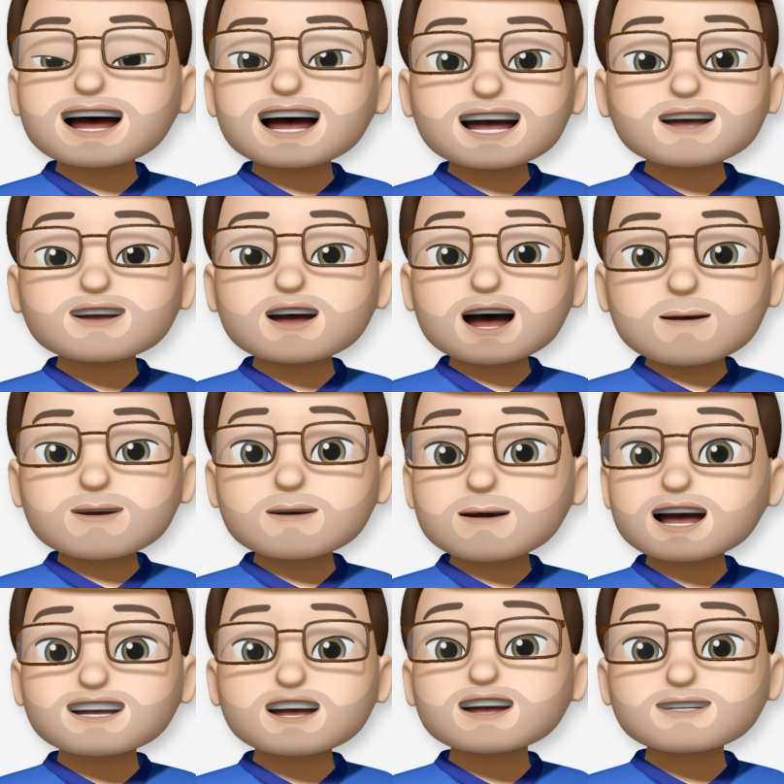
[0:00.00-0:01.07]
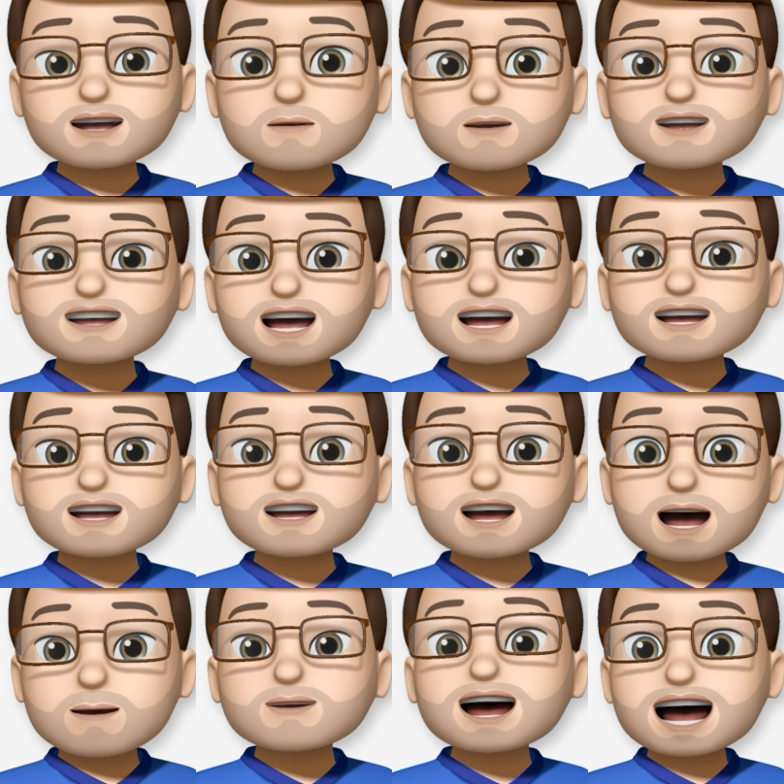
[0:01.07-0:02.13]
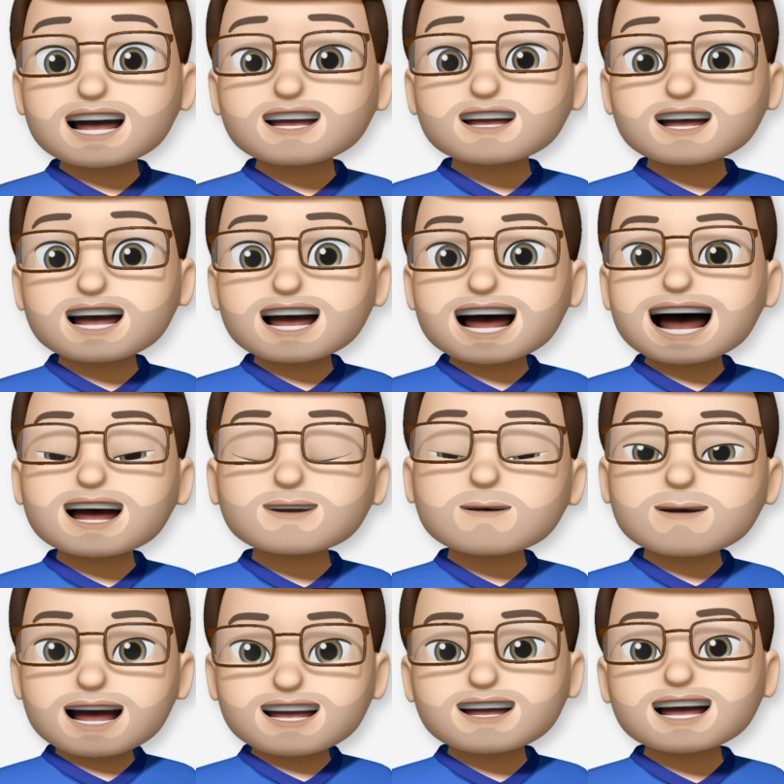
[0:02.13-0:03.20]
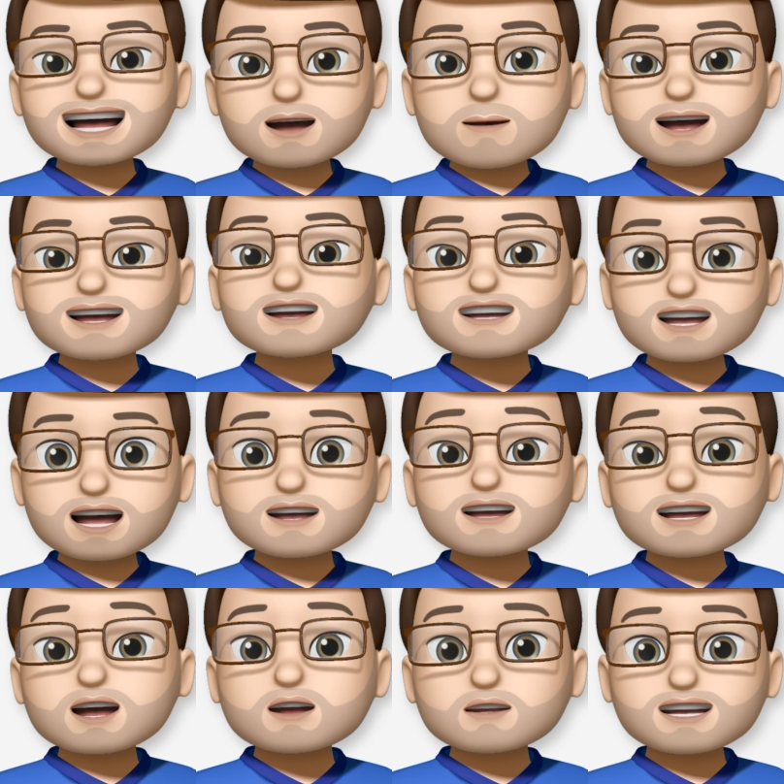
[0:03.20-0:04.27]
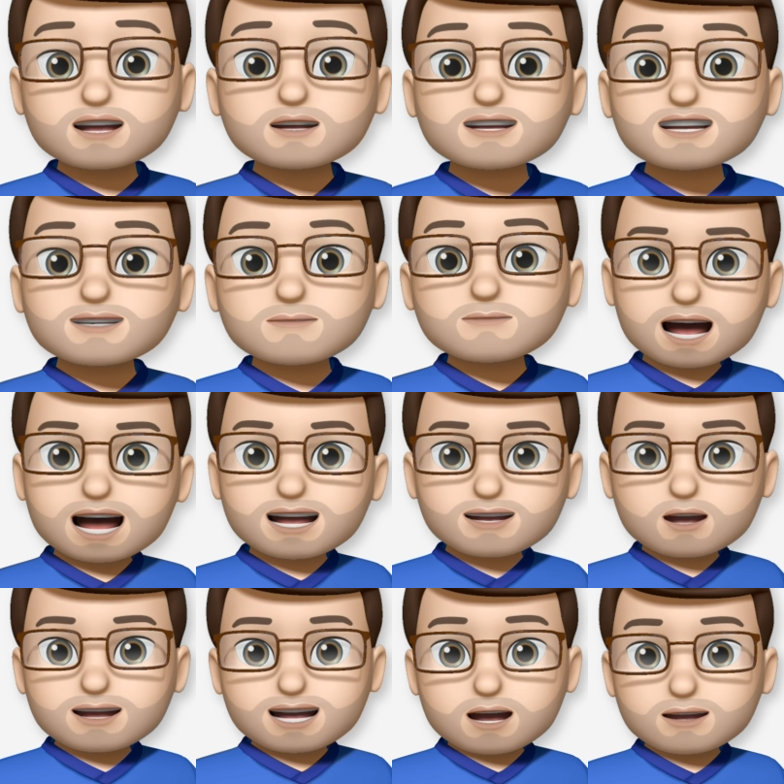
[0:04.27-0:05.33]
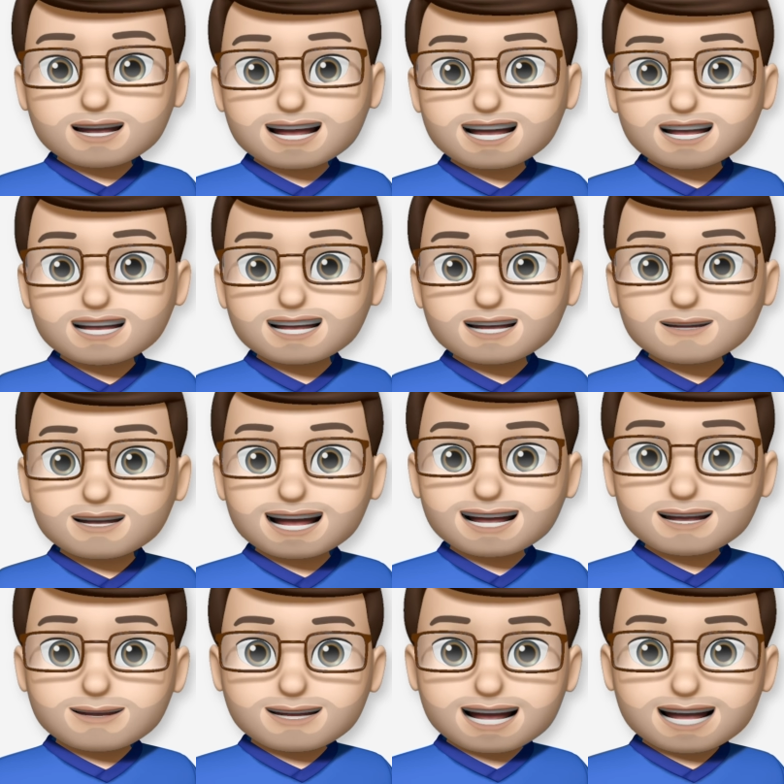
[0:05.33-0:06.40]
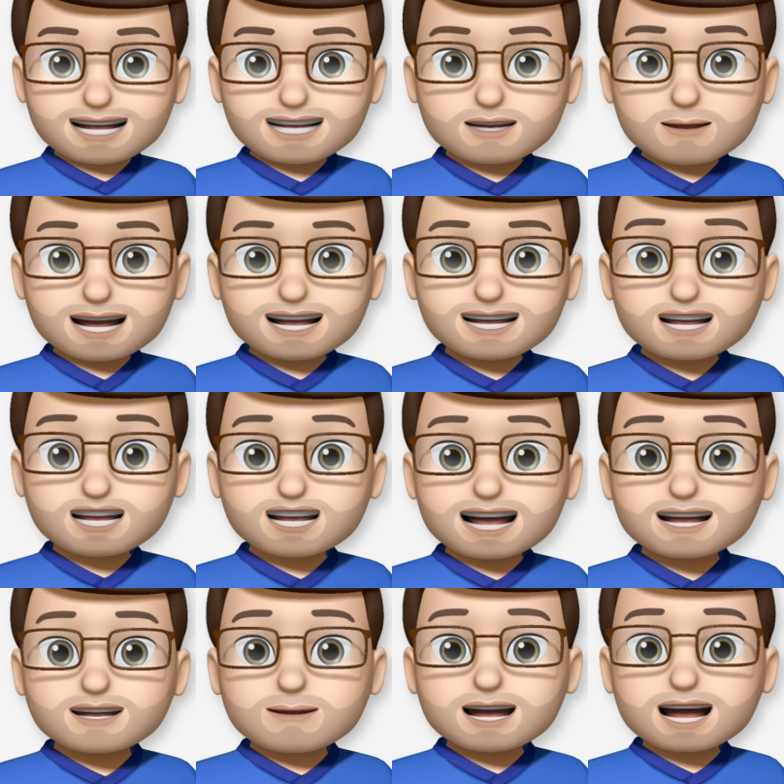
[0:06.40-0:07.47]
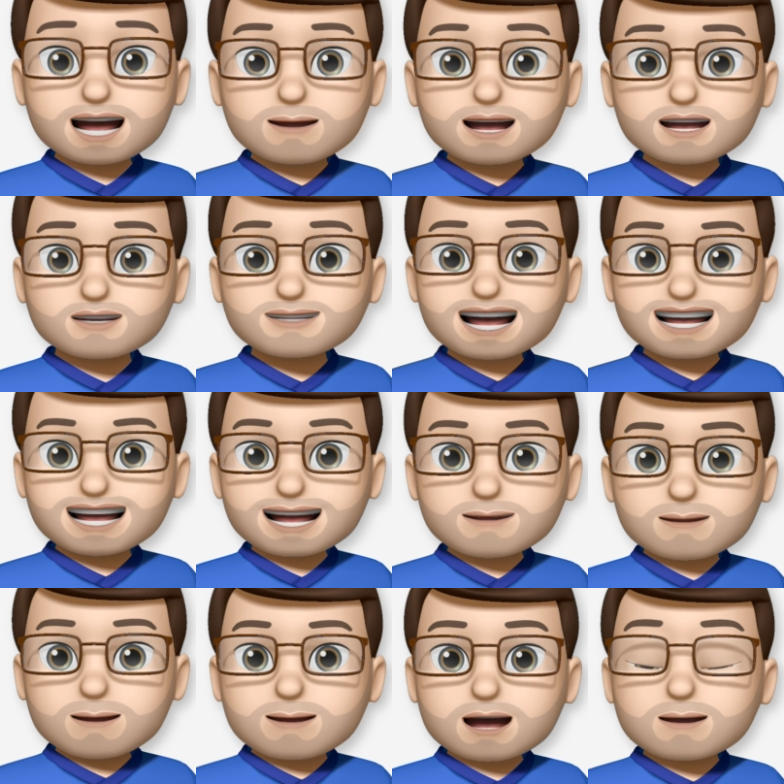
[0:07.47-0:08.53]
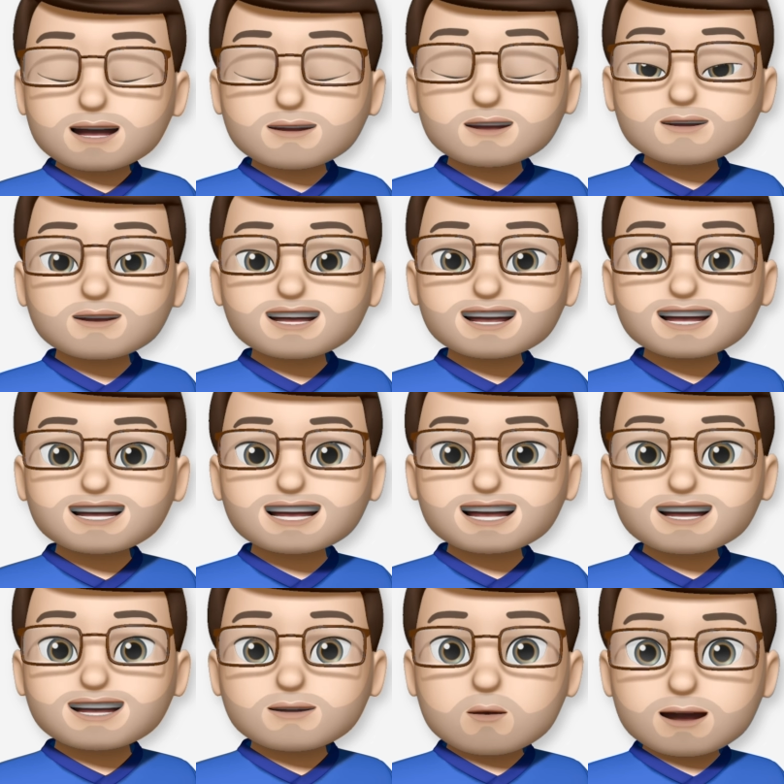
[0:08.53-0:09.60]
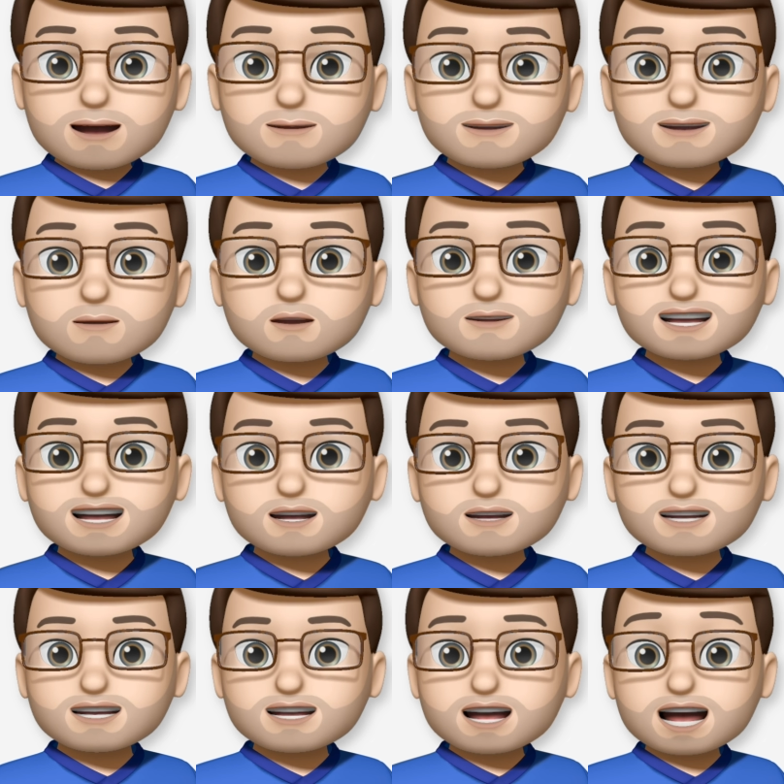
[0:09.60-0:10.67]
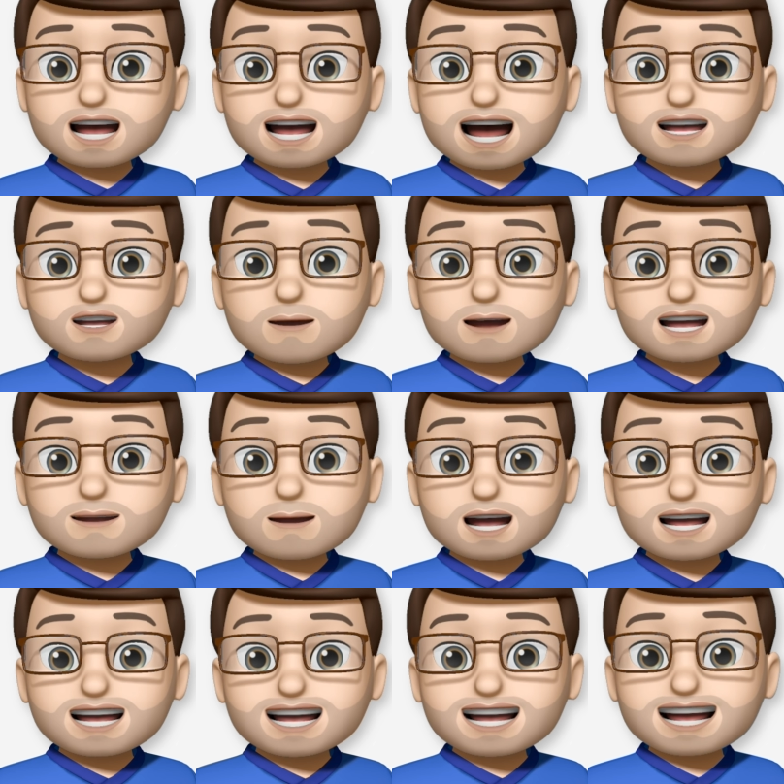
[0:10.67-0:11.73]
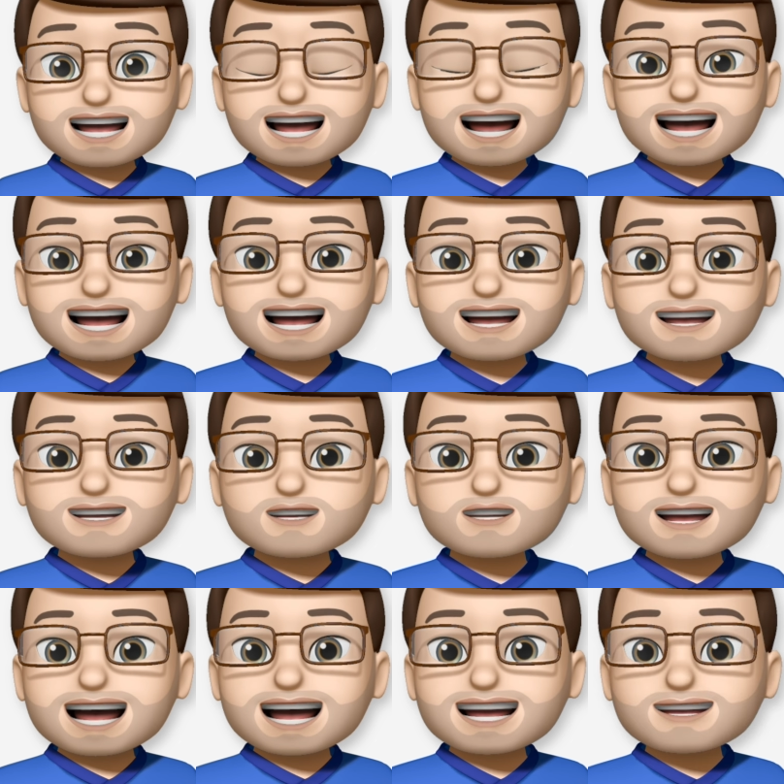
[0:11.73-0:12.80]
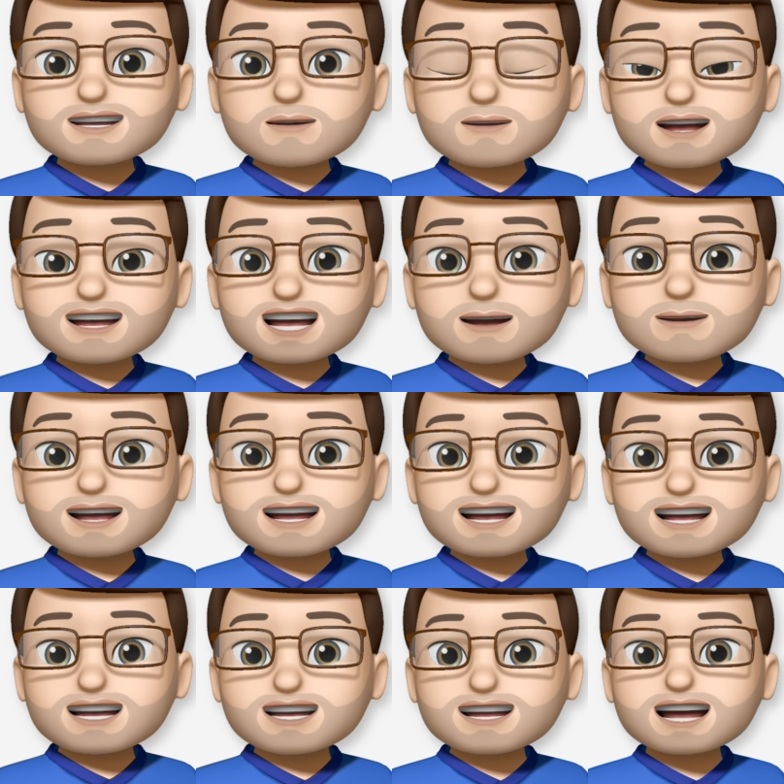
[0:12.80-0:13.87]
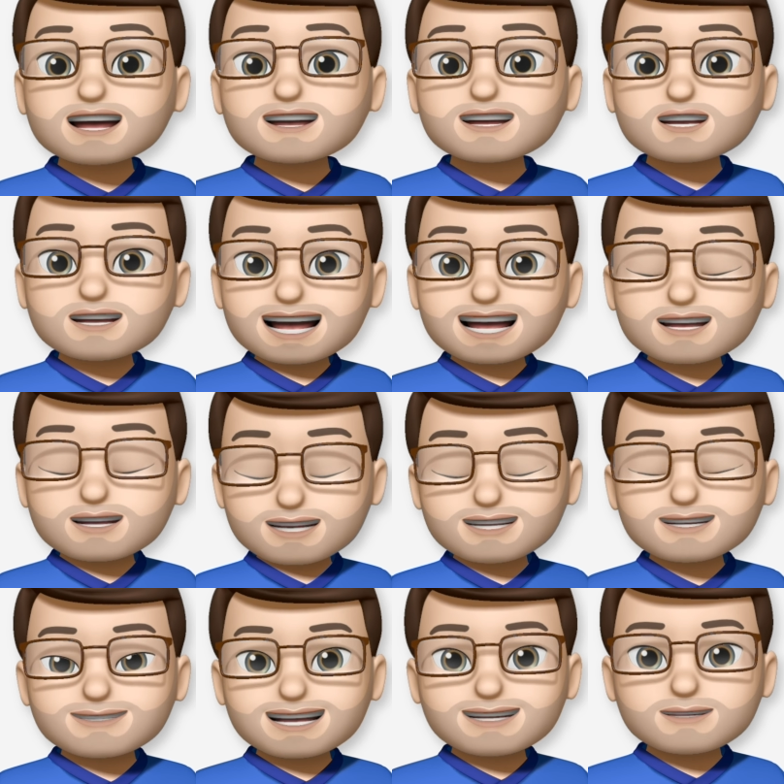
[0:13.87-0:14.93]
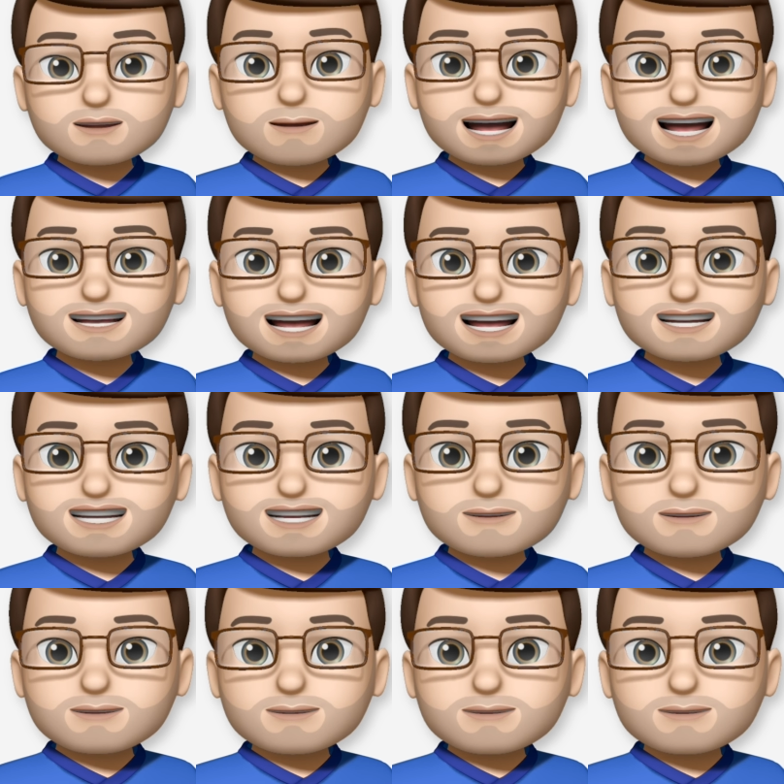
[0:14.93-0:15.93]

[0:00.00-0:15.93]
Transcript: It'll turn my messy scribbles into typed text, and immediately we can see the search results. Not only does this find files and pictures saved to my iPad already, but it will also search the web for more results. And the best part, I can just drag and drop those images straight onto freeform like this.